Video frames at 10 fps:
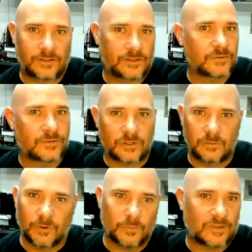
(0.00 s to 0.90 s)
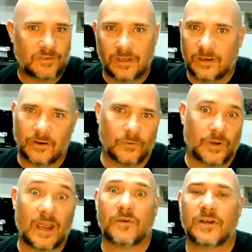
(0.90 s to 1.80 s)
YouTube or Wistia or
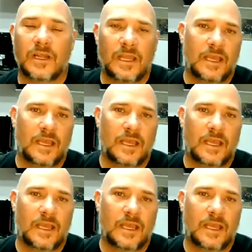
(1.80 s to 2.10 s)
whatever,